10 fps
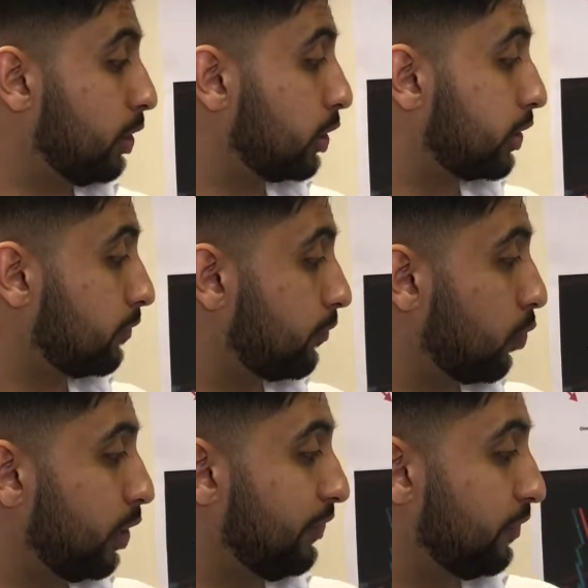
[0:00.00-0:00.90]
we're looking
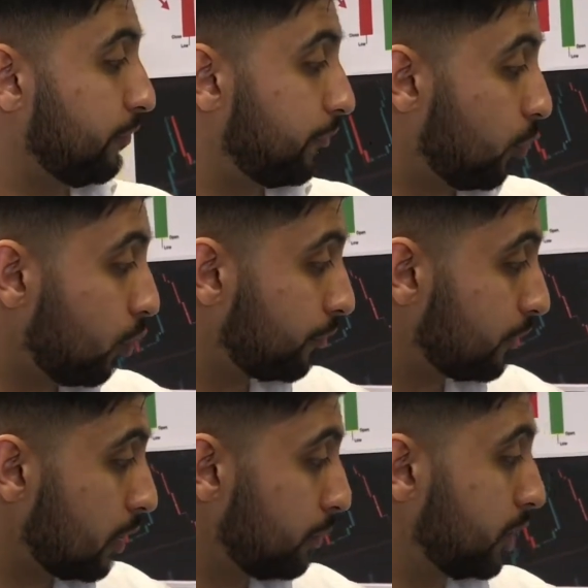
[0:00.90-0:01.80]
for is a fourth
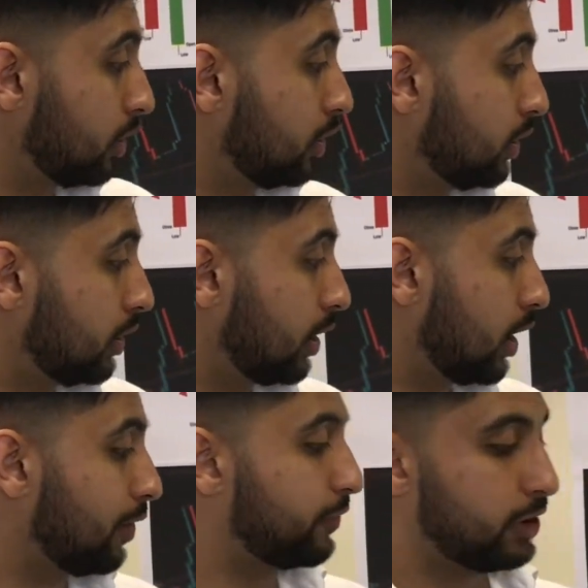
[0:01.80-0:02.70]
number
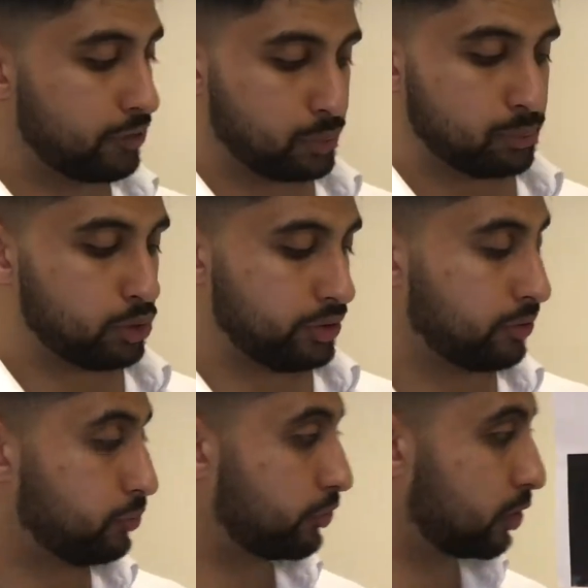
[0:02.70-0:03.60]
after decimal point. So
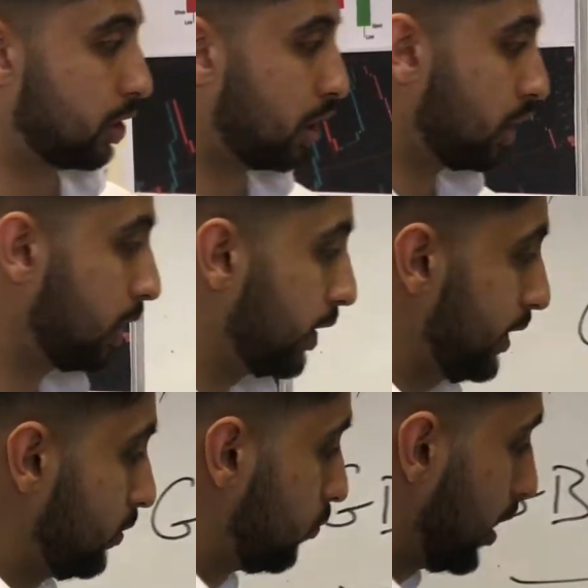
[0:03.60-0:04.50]
I'm just going to
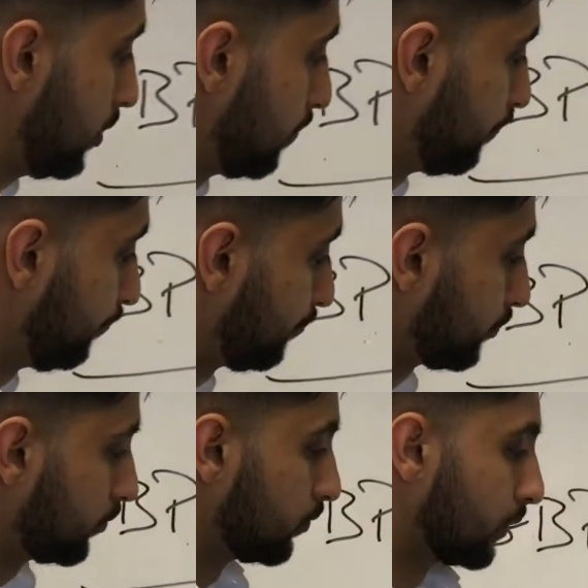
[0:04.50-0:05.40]
highlight in red.
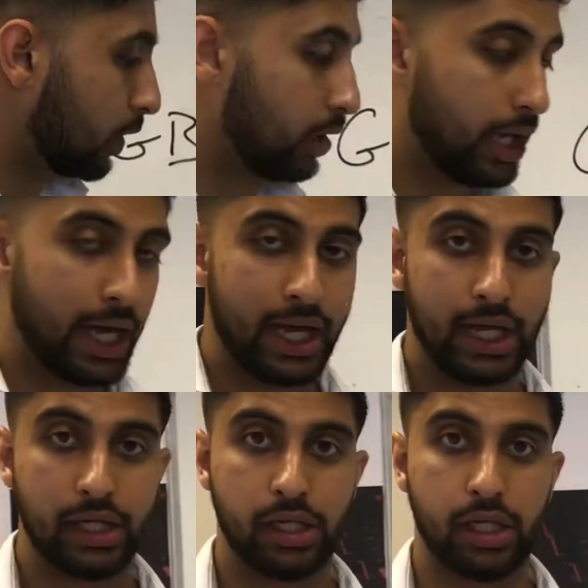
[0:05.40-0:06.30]

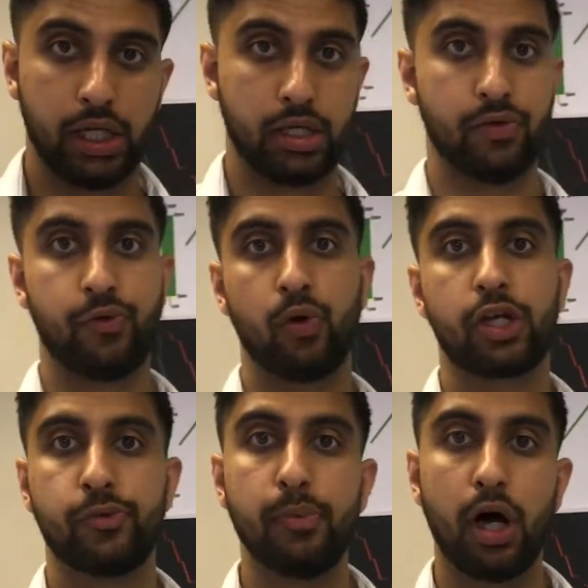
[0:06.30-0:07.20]
And in the
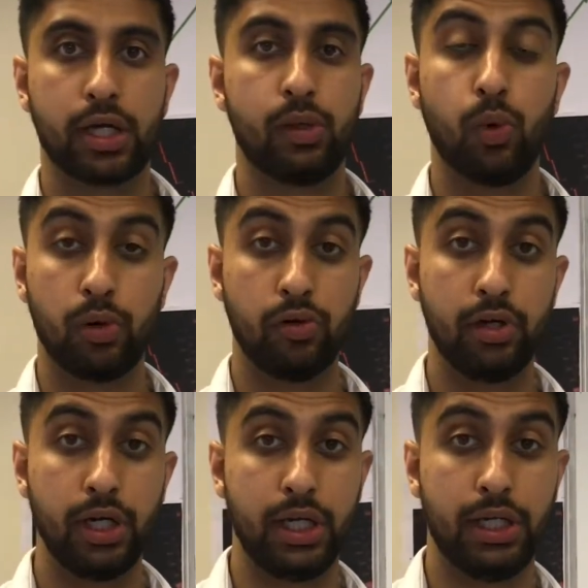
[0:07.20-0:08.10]
Forex market,
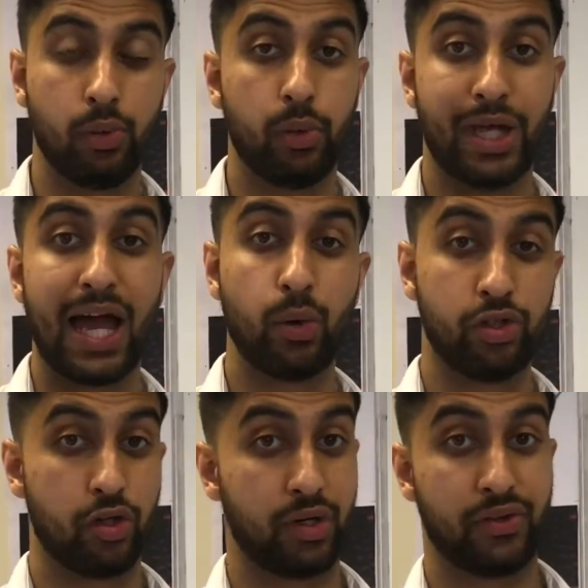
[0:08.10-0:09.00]
how we
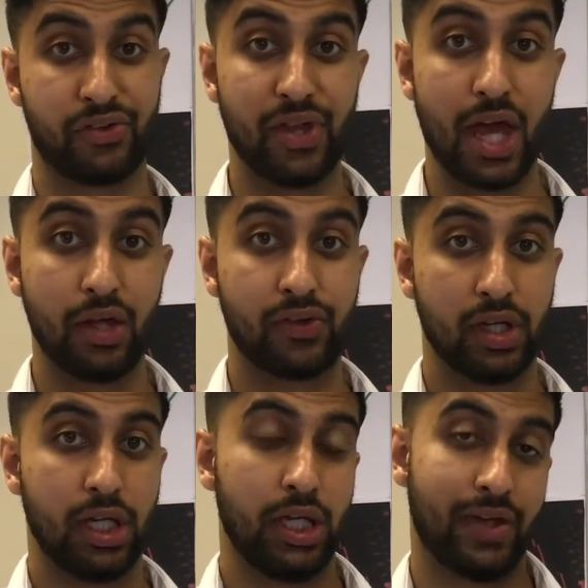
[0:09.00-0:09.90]
track
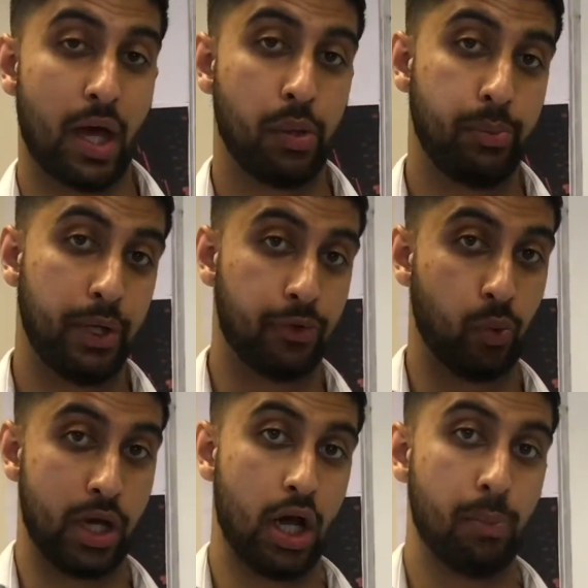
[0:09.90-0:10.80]
success is how many pips it
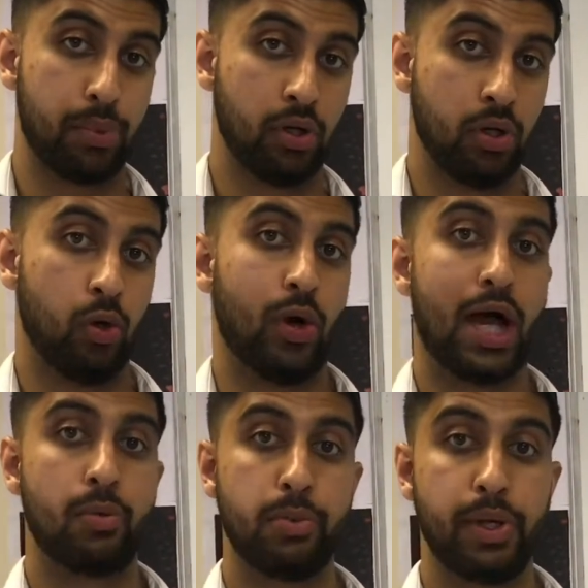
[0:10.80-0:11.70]
went up or
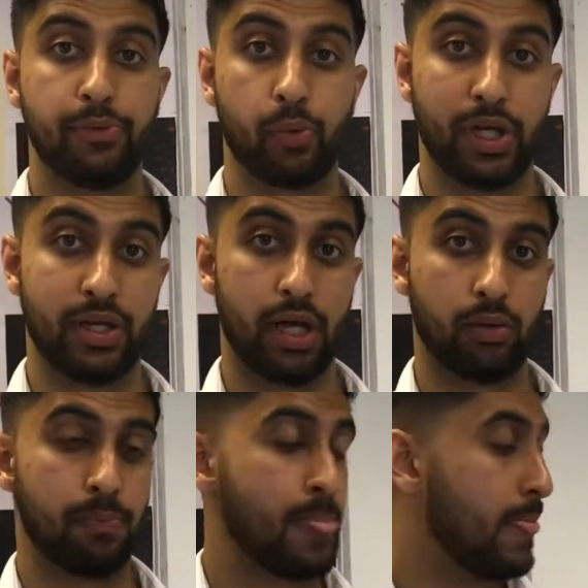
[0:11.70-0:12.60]
how many pips it went
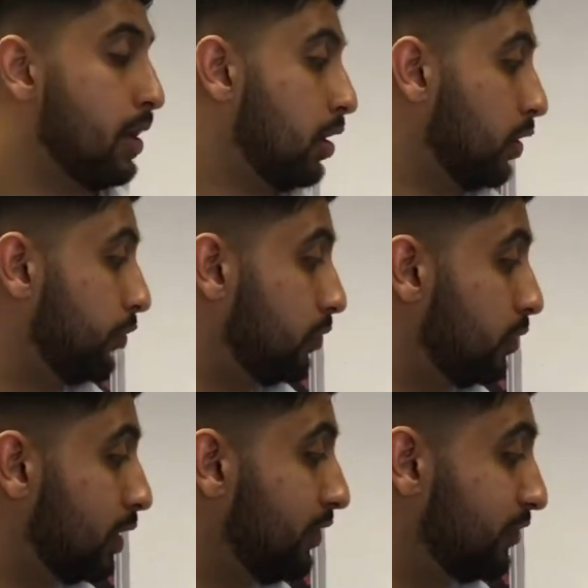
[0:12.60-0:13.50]
down. So
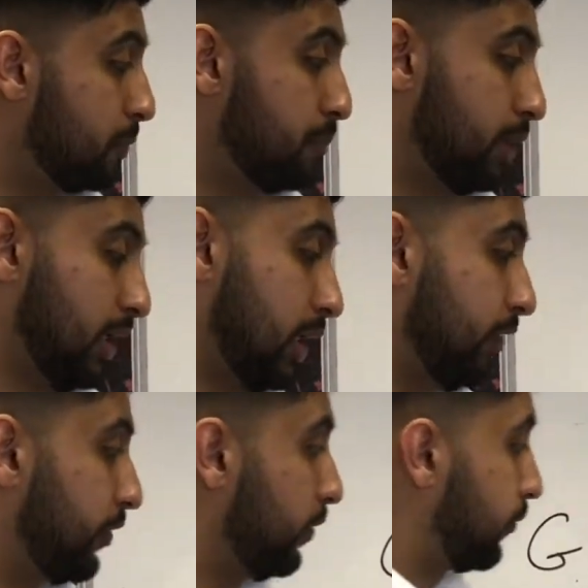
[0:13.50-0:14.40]
really simply,
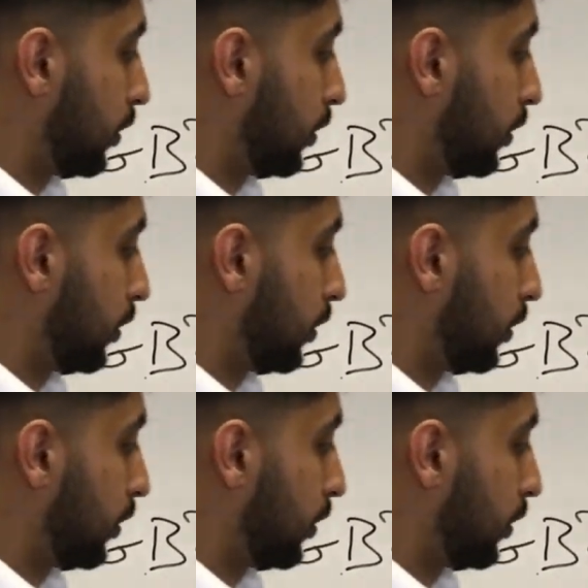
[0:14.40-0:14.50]
let's say for